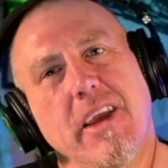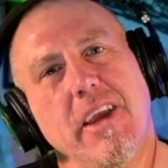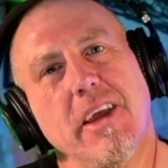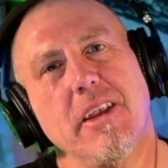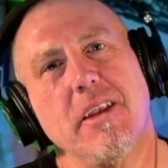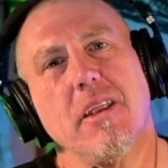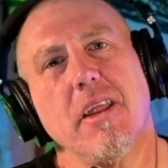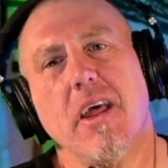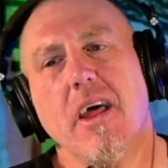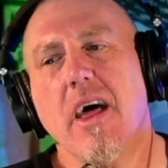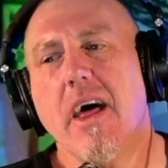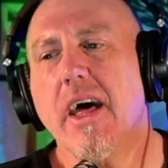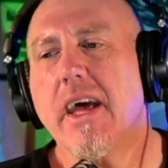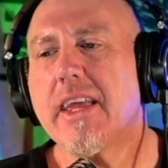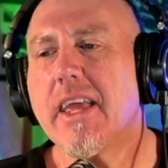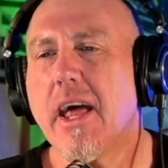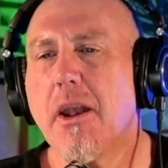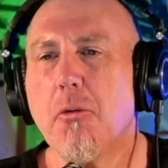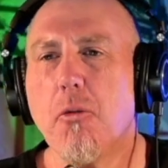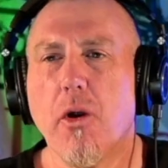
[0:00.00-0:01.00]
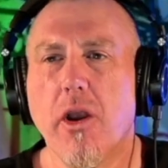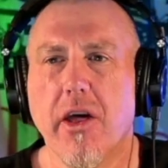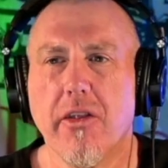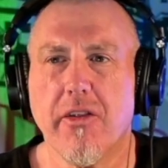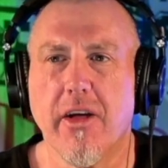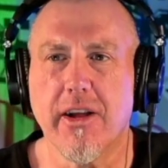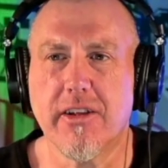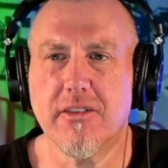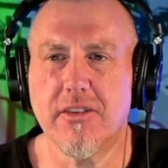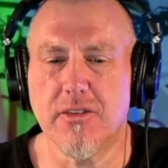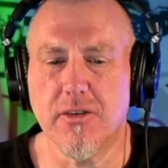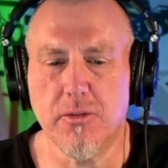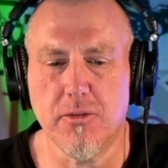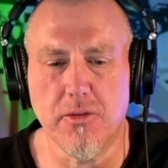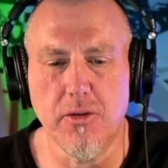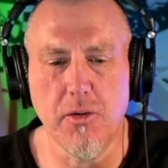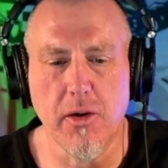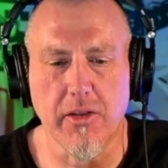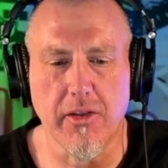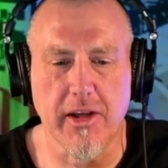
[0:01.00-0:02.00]
And kind of what I'd like to
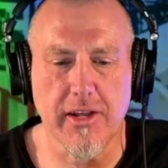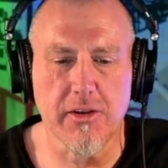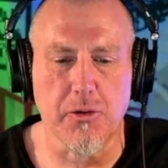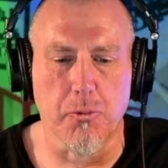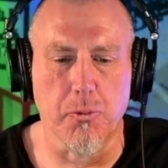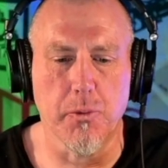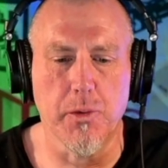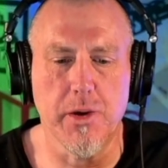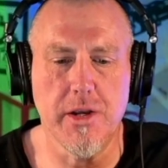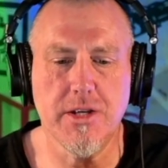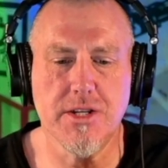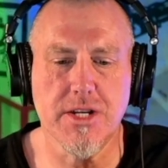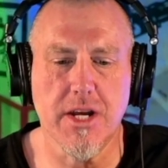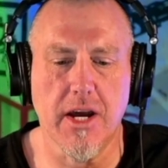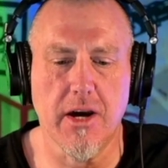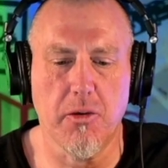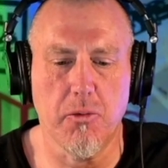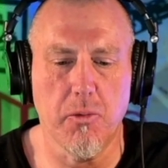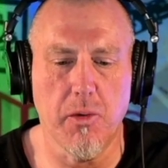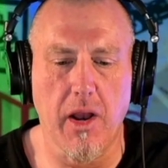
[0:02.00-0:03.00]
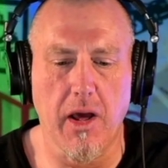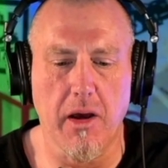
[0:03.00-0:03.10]
do too. I'd like to reach out